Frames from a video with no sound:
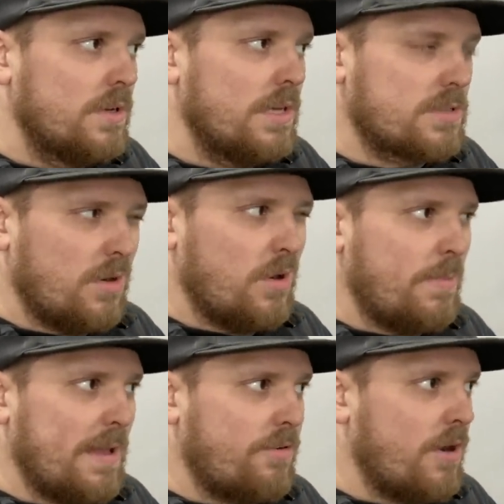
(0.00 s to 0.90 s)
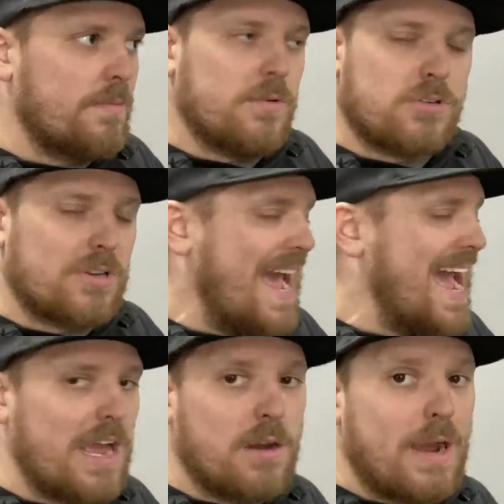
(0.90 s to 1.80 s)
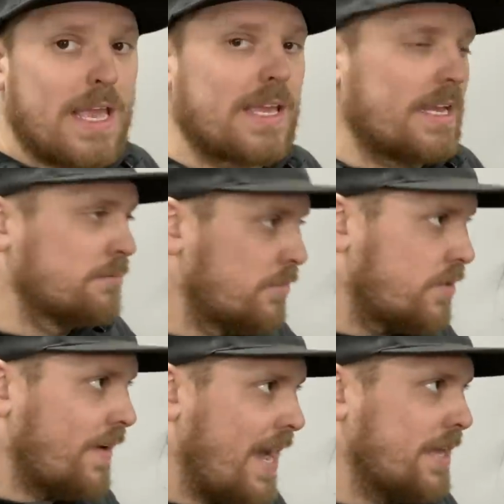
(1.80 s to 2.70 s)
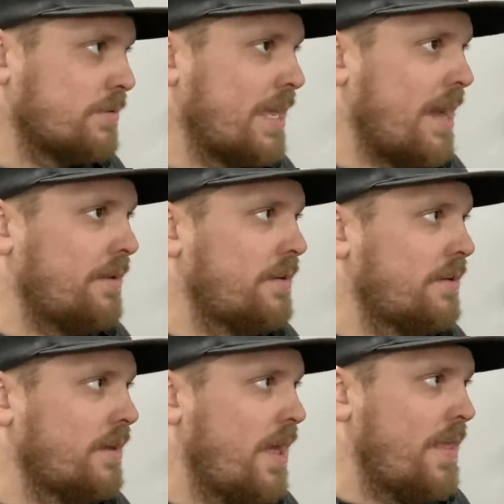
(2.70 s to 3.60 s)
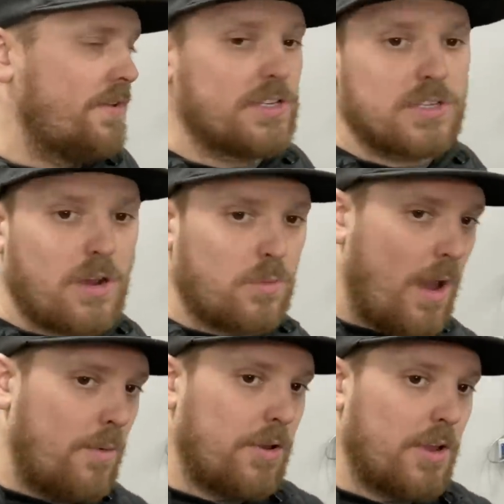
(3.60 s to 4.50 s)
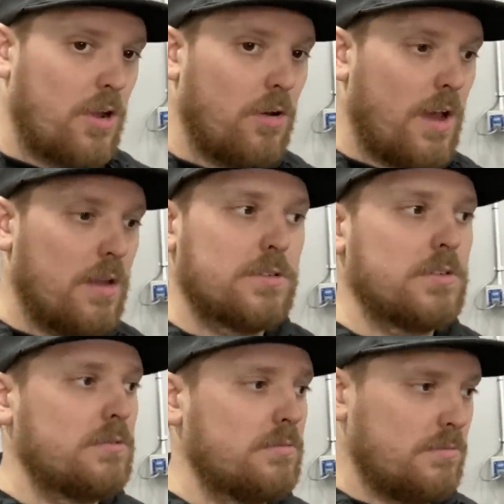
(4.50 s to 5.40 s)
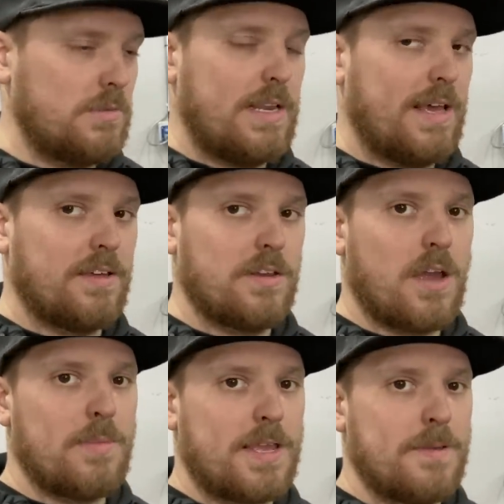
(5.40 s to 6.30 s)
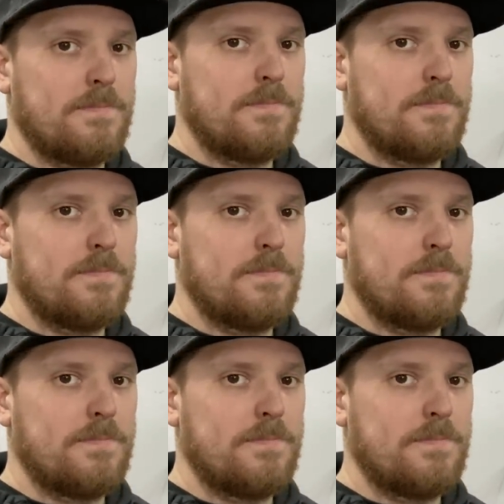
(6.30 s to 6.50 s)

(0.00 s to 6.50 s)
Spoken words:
It's gonna look a bit crude, but we're just gonna hack away, get as much of it out as we can, and then decide where we're gonna cut those and how they're gonna go back in.